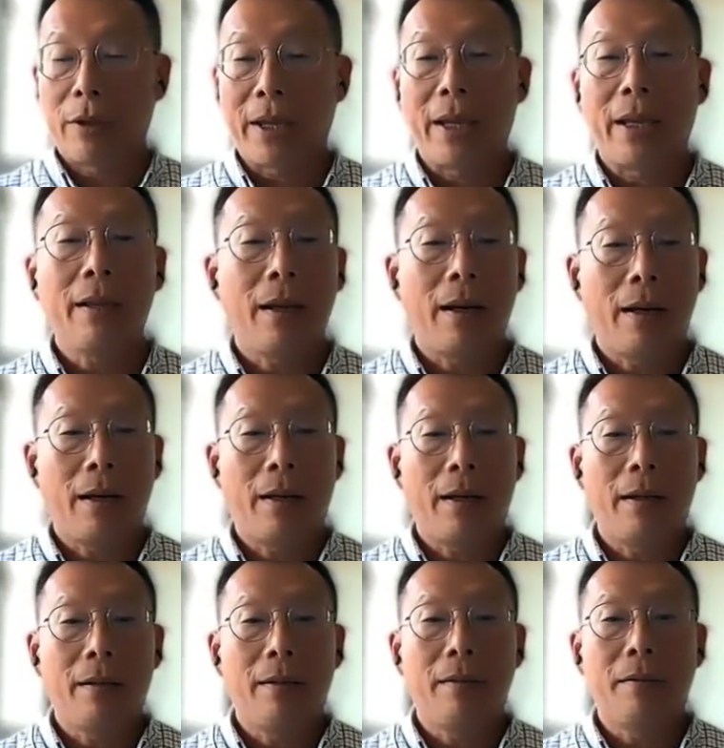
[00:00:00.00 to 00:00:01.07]
Okay.
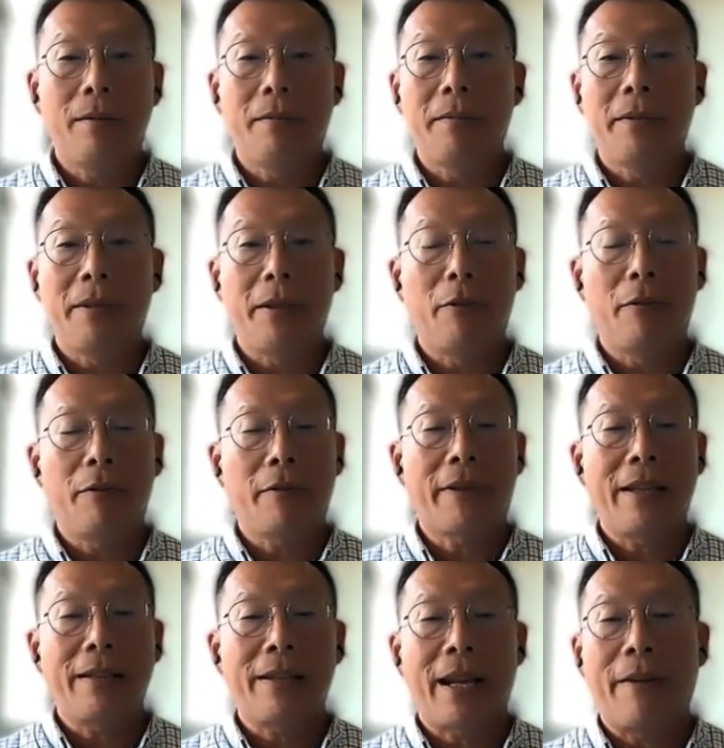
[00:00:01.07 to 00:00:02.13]
Uh you know,
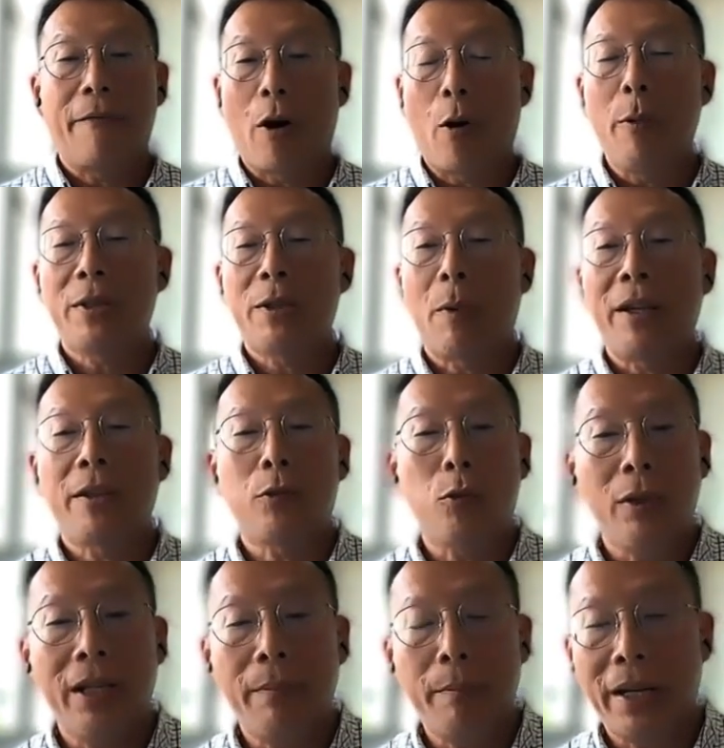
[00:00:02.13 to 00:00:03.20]
things that I've always wanted
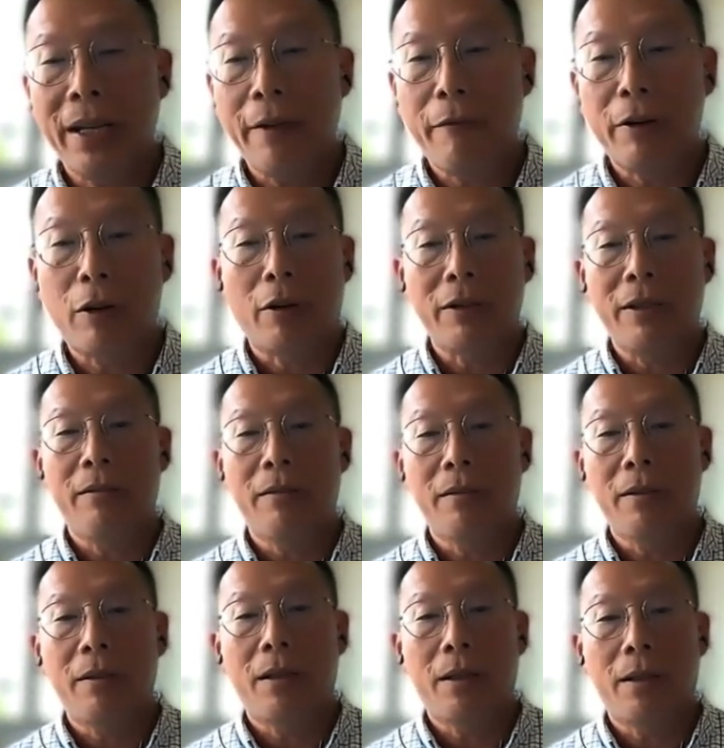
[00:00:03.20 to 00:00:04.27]
to learn but I never got
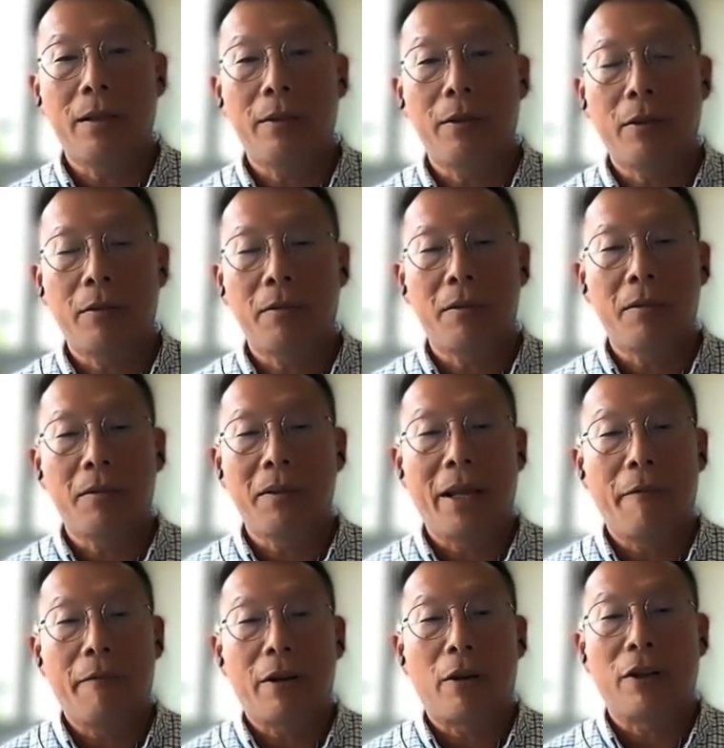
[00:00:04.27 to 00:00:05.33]
in uh
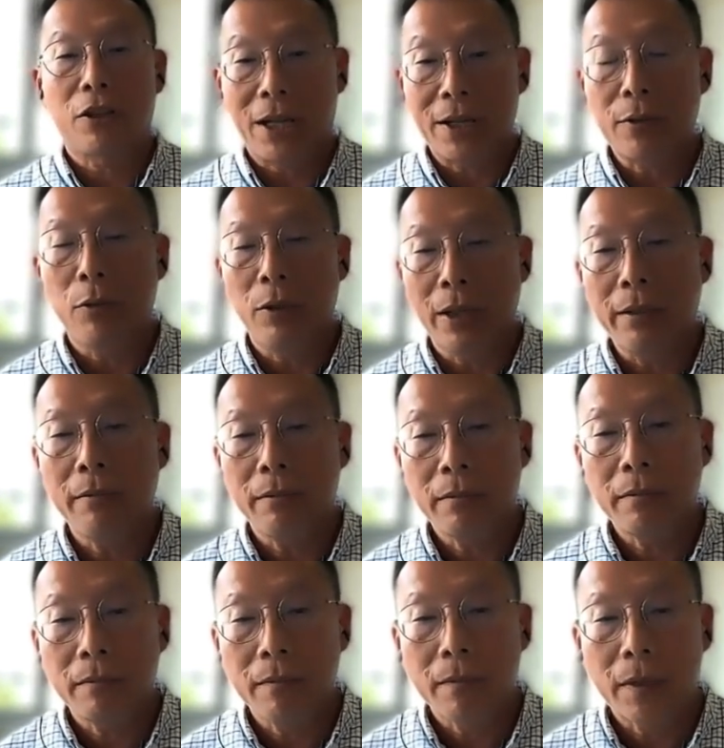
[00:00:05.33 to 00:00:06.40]
never got a chance to learn.
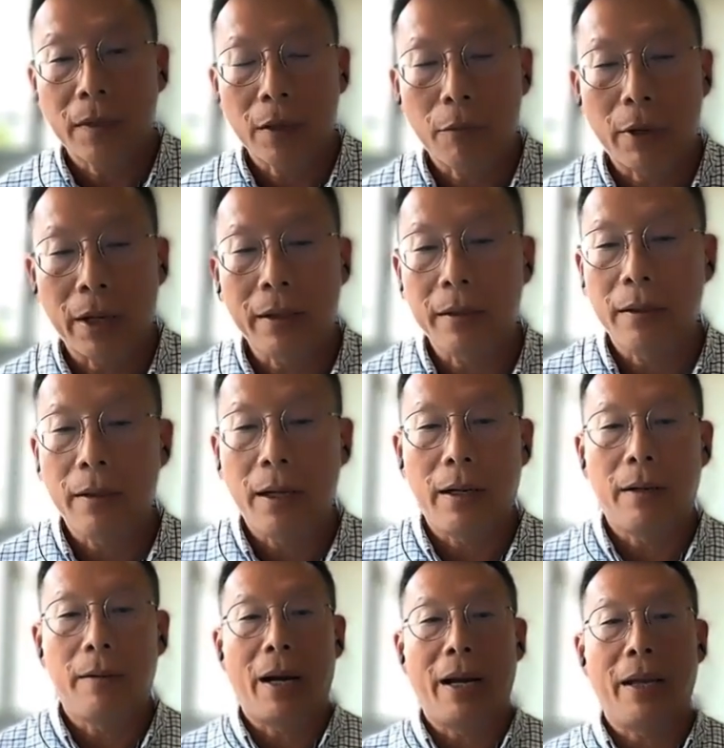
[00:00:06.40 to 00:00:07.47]
Right.
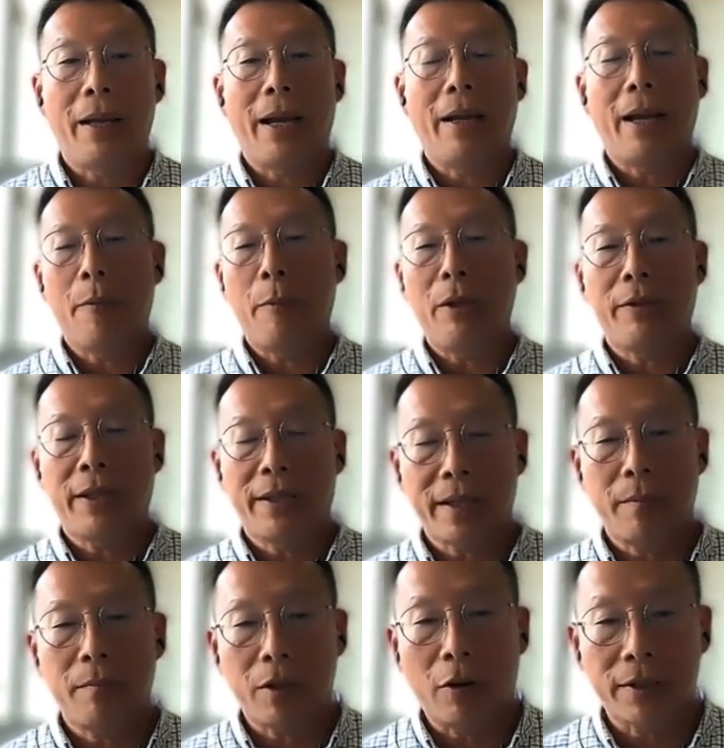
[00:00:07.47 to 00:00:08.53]
Um, I, I, I went to take
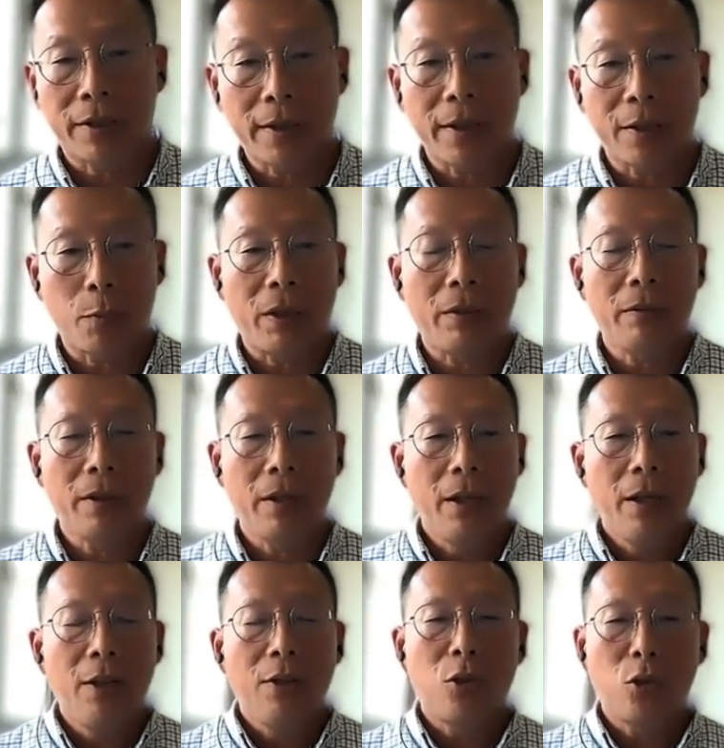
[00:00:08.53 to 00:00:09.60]
some courses as well.
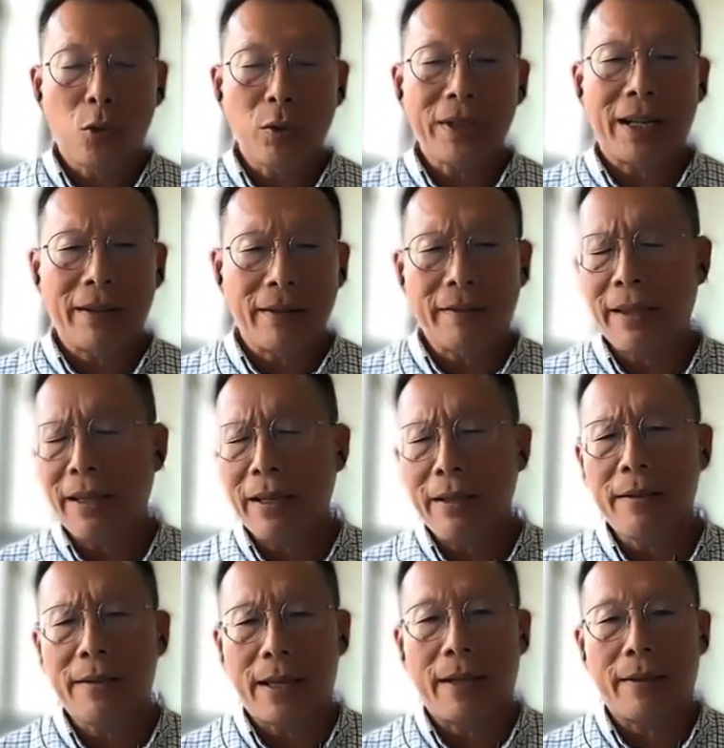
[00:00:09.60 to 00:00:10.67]
So those are the
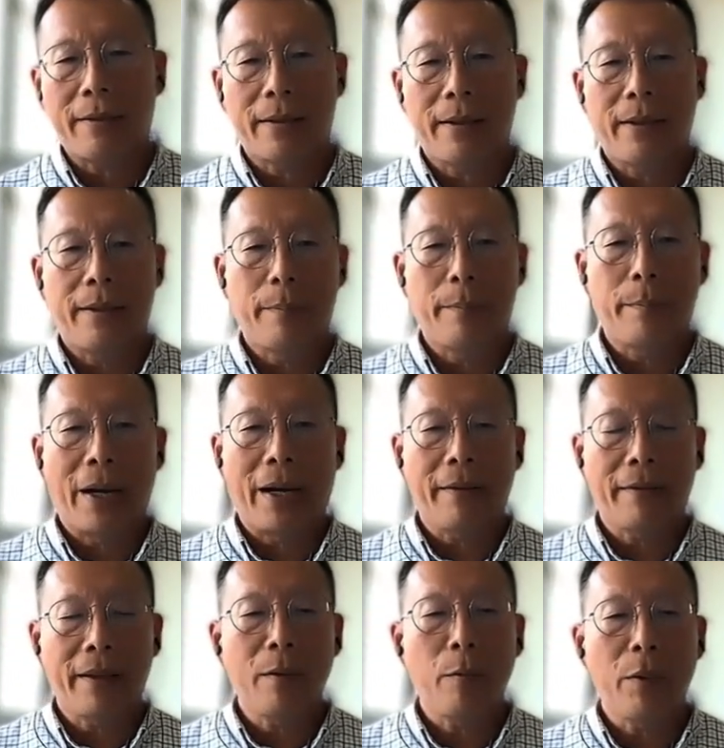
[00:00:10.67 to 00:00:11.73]
things that um,
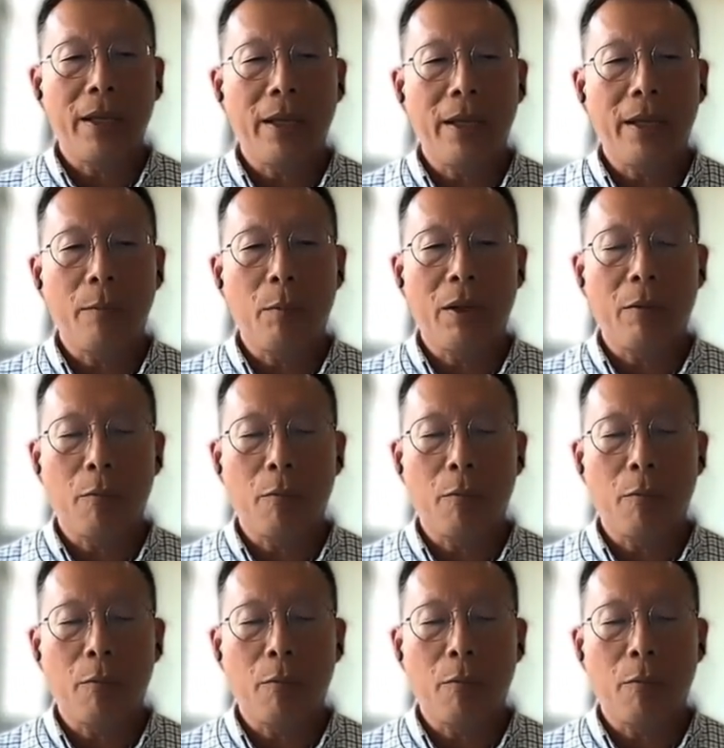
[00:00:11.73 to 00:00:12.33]
I think we